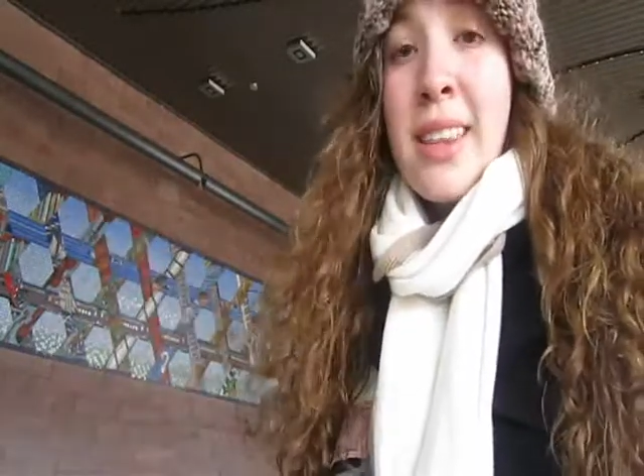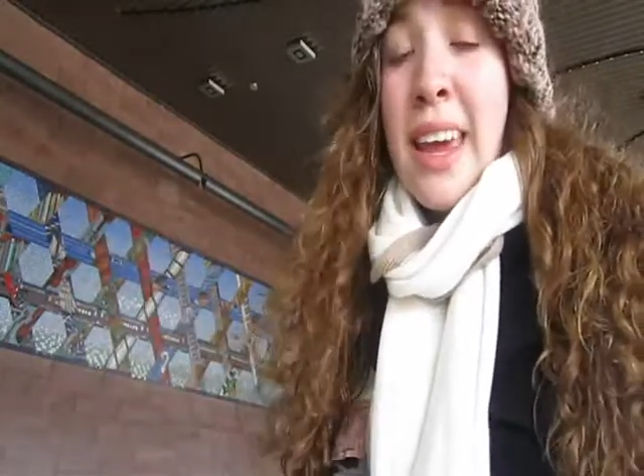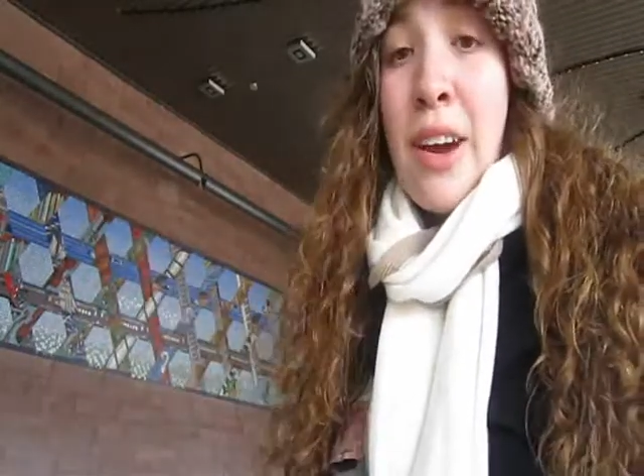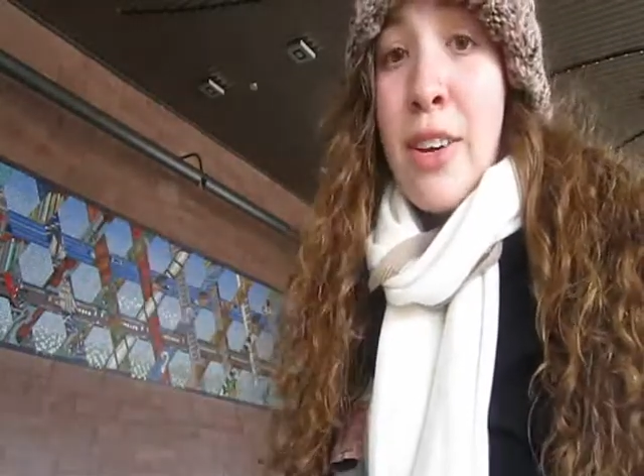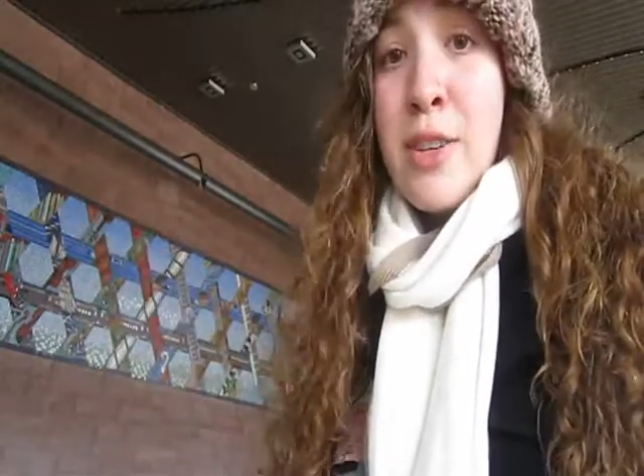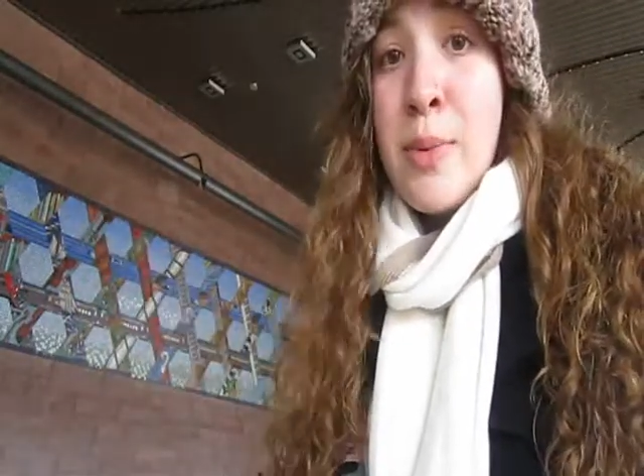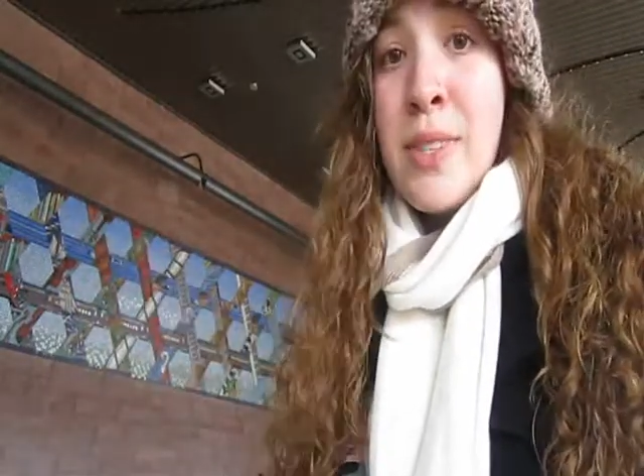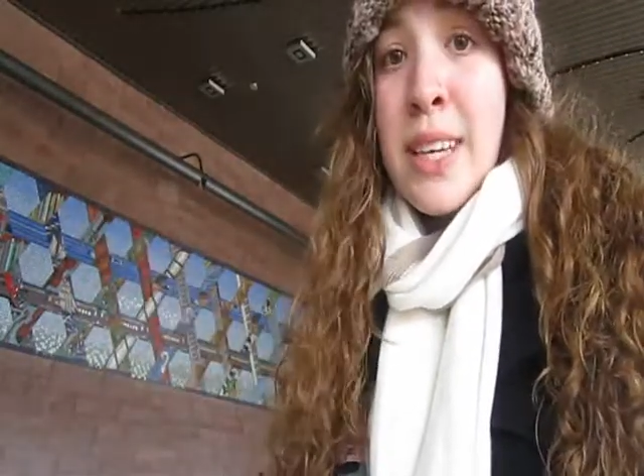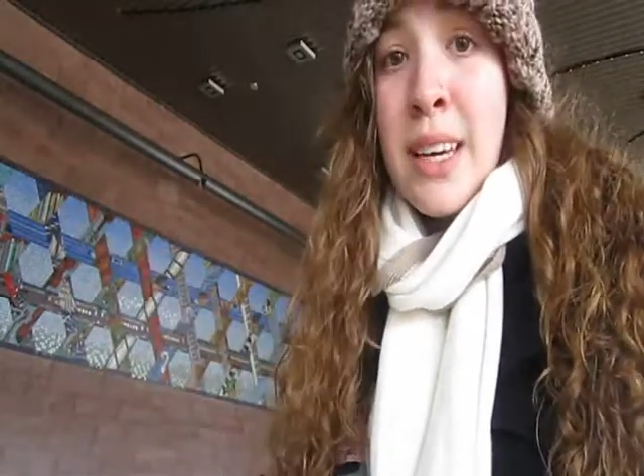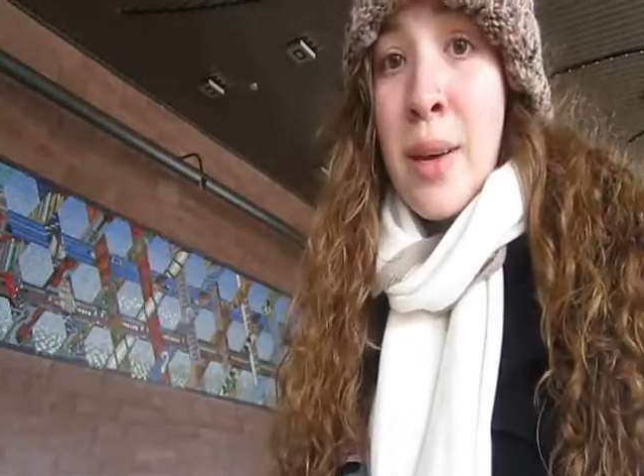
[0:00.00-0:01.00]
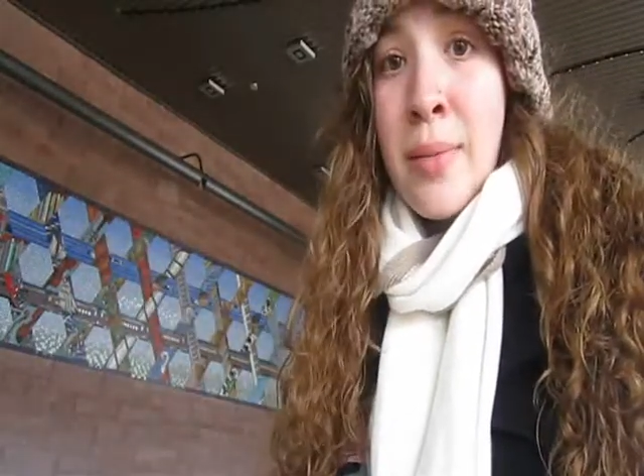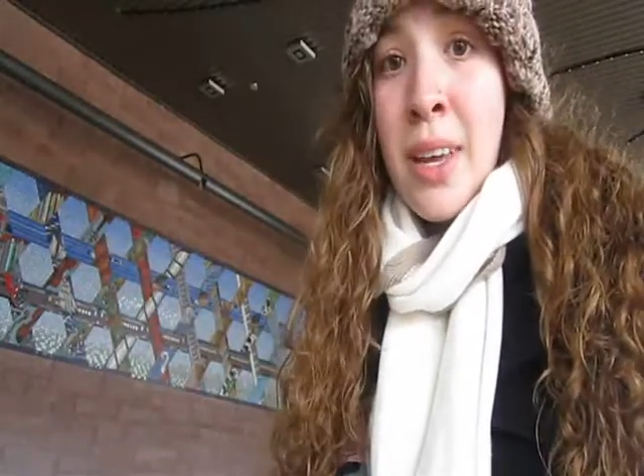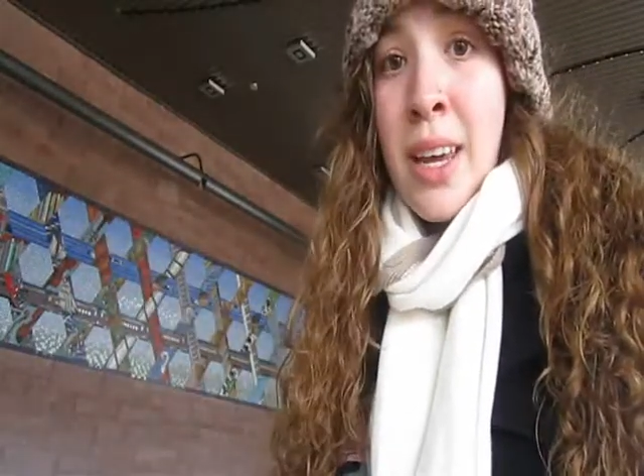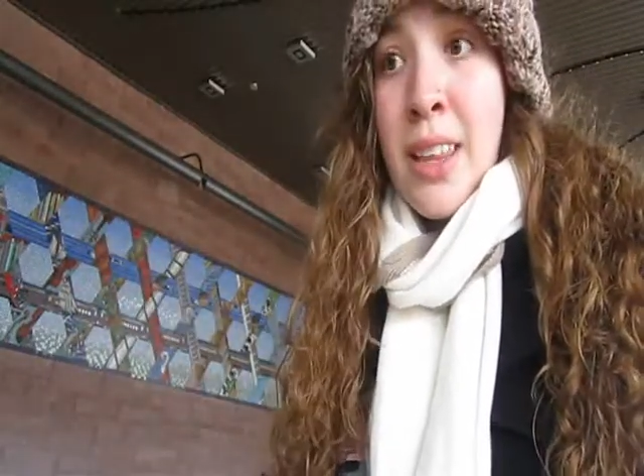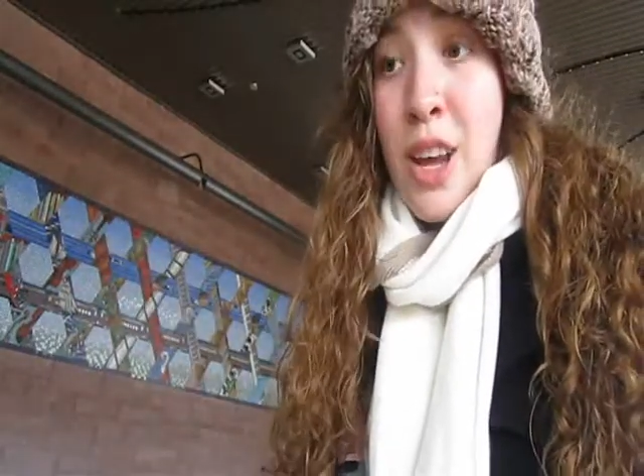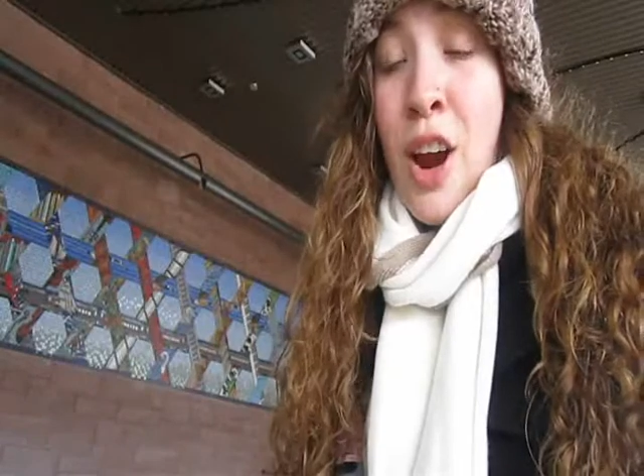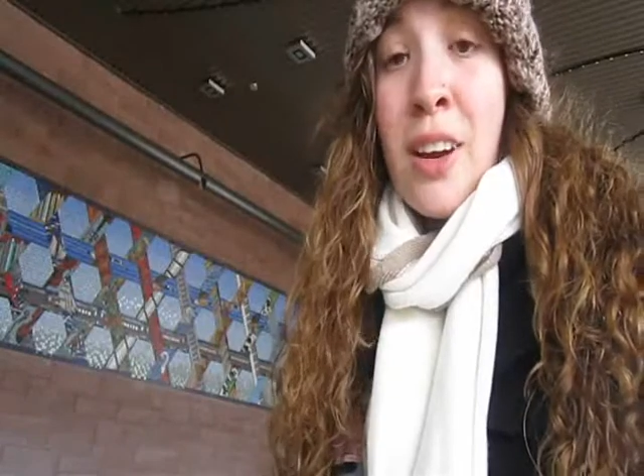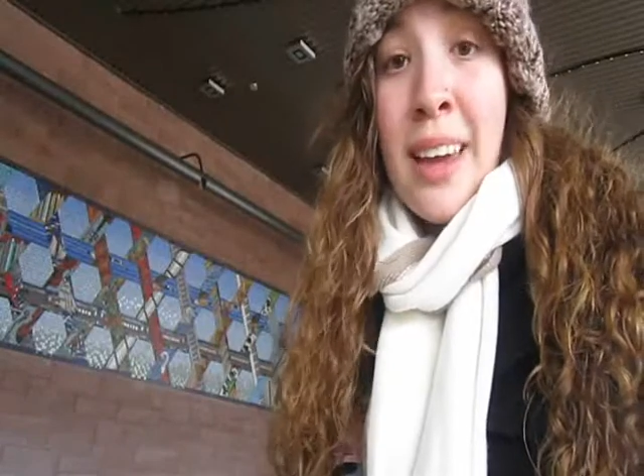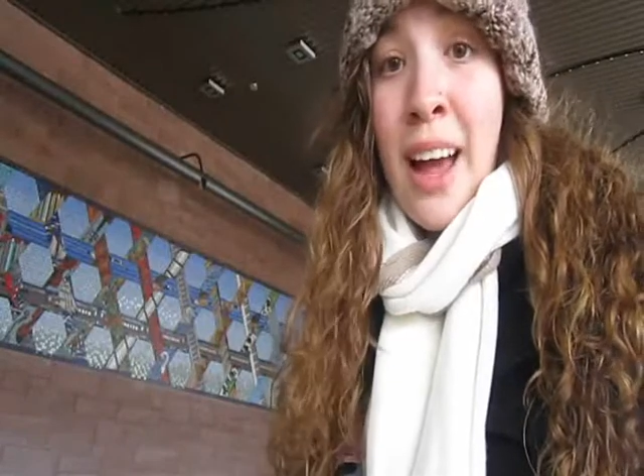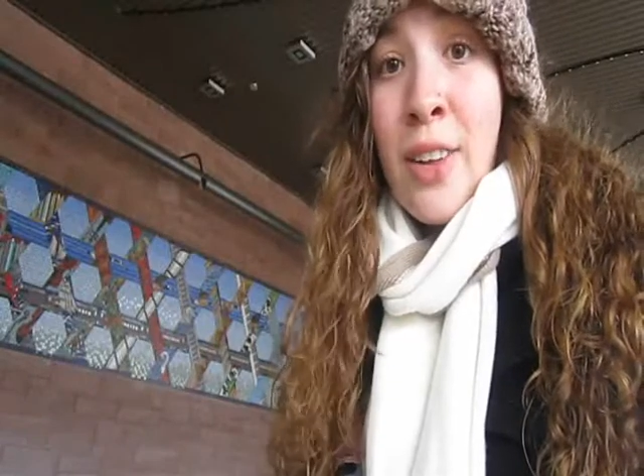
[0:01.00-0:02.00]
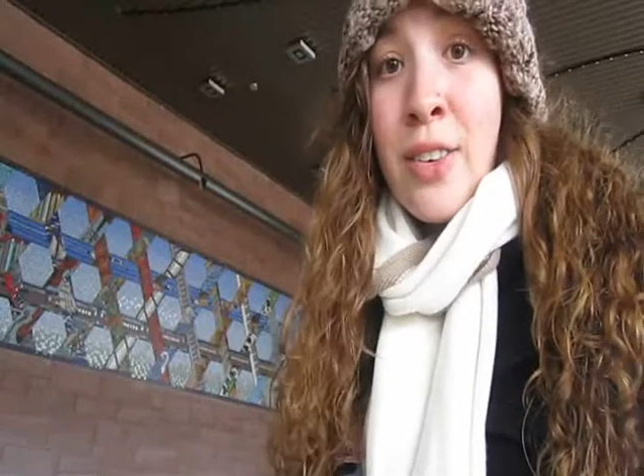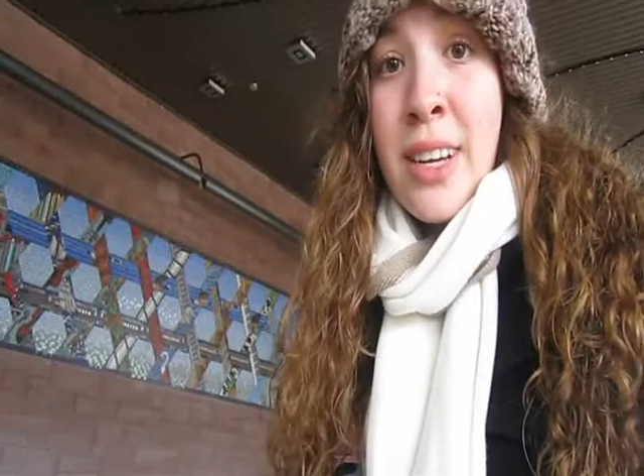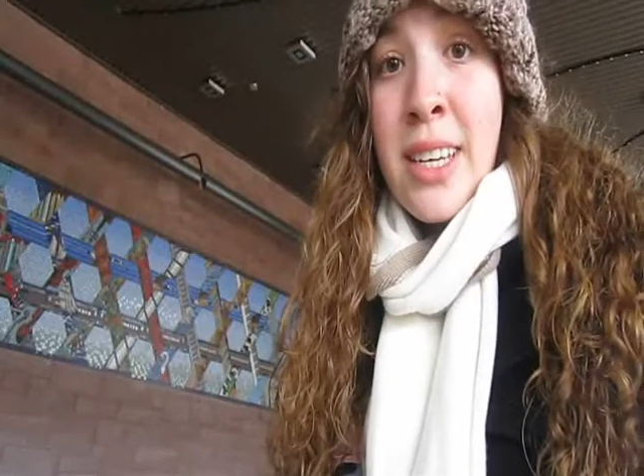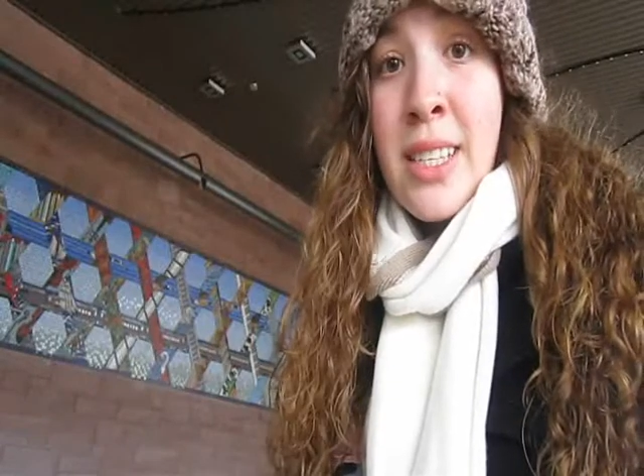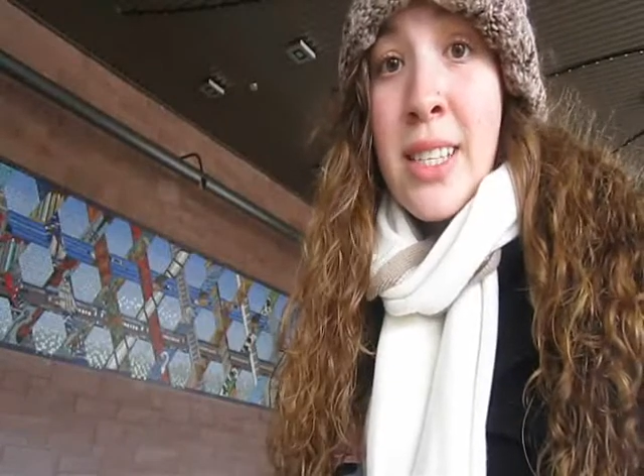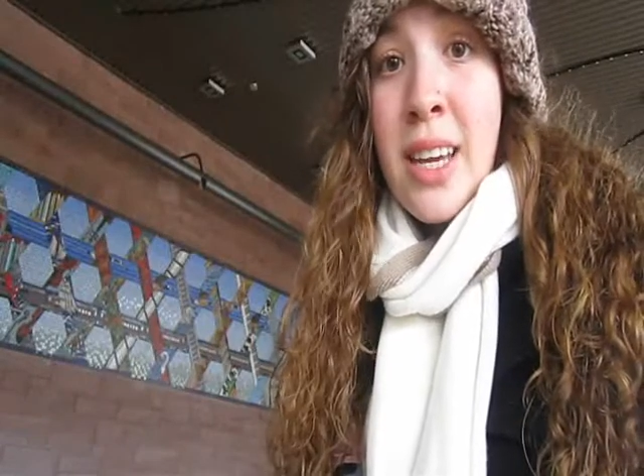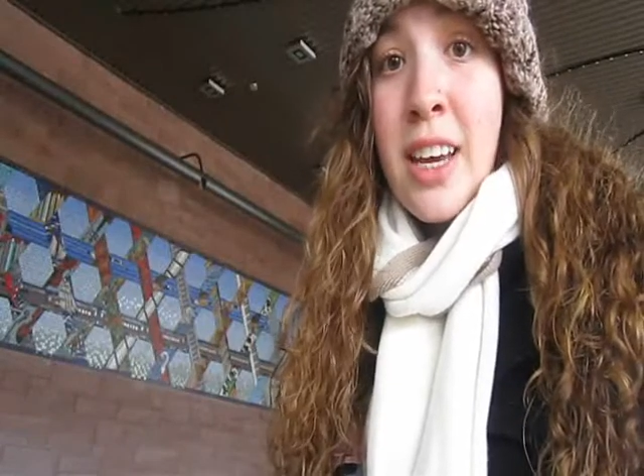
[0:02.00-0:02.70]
the Heritage Museum, the art galleries.